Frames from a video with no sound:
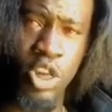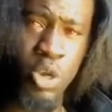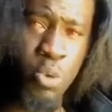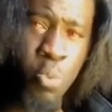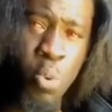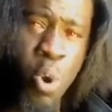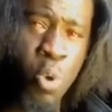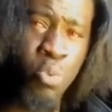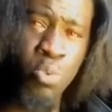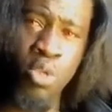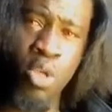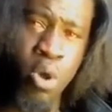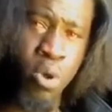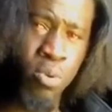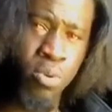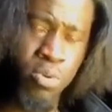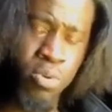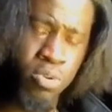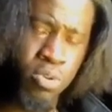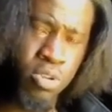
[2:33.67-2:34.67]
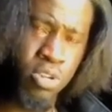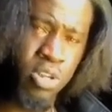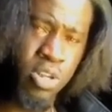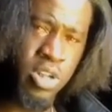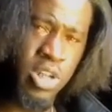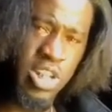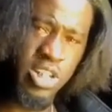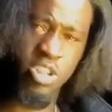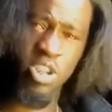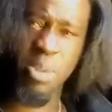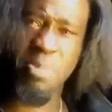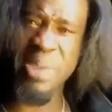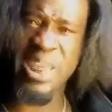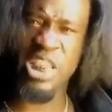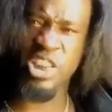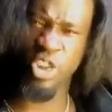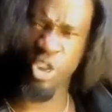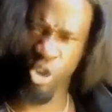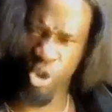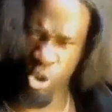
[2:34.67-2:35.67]
You won't though. So let
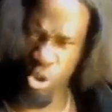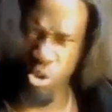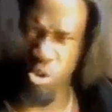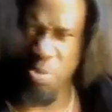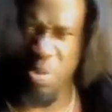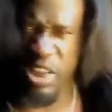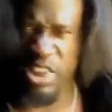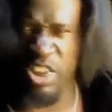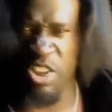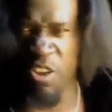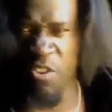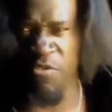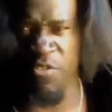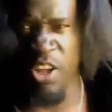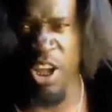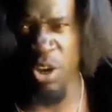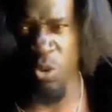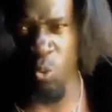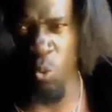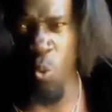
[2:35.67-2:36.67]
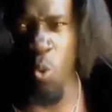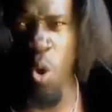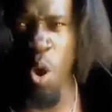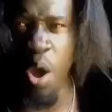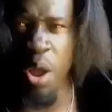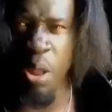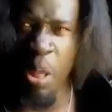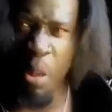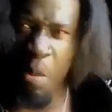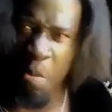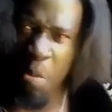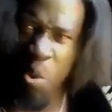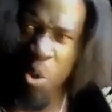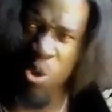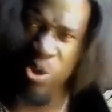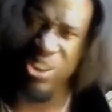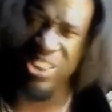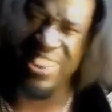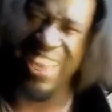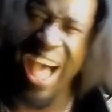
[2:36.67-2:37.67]
me introduce myself one
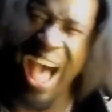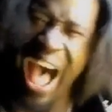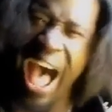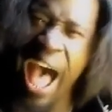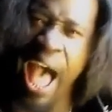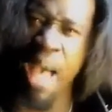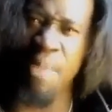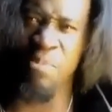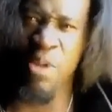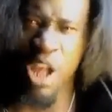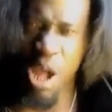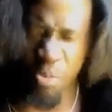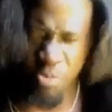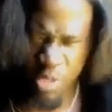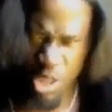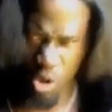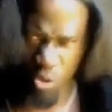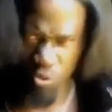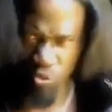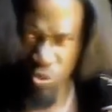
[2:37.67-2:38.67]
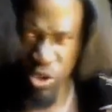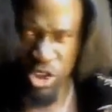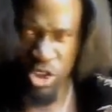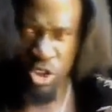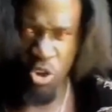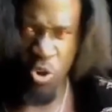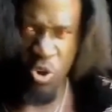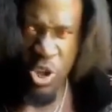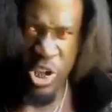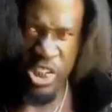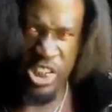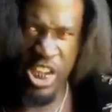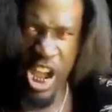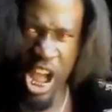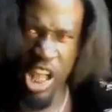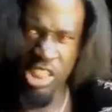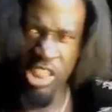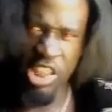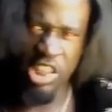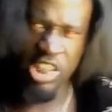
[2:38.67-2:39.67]
more time. I'm the original
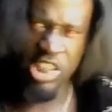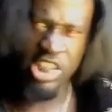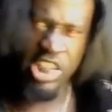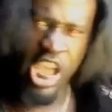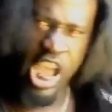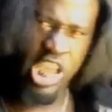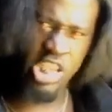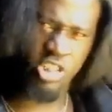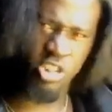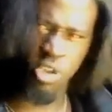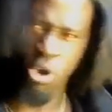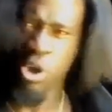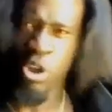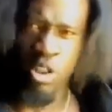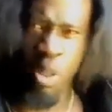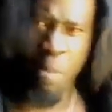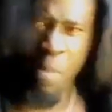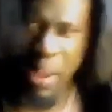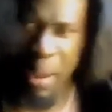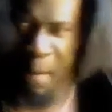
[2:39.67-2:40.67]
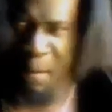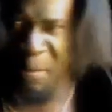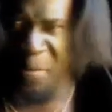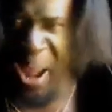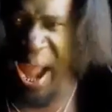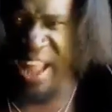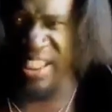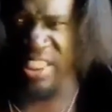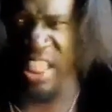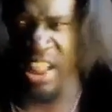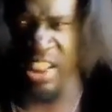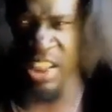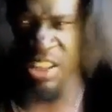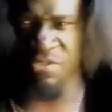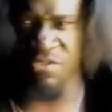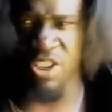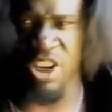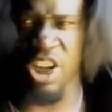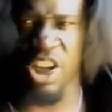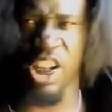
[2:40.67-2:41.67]
Gothic Gangster, the big bat that
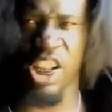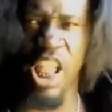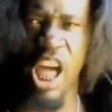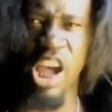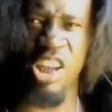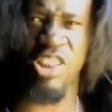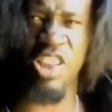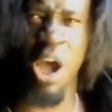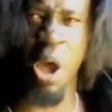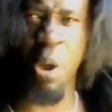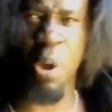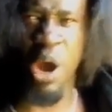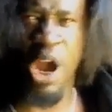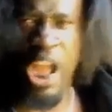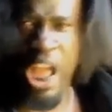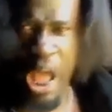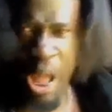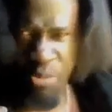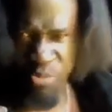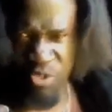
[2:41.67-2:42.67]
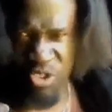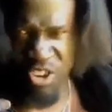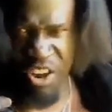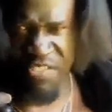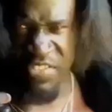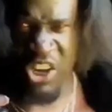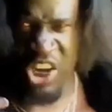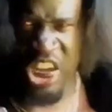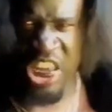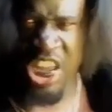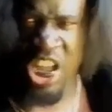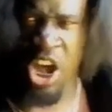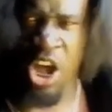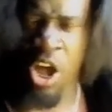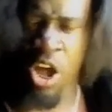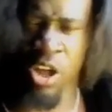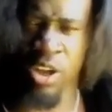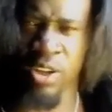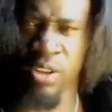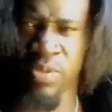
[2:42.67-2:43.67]
lives in the clock tower. I'm Trever
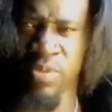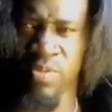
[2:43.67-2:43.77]
Aeon.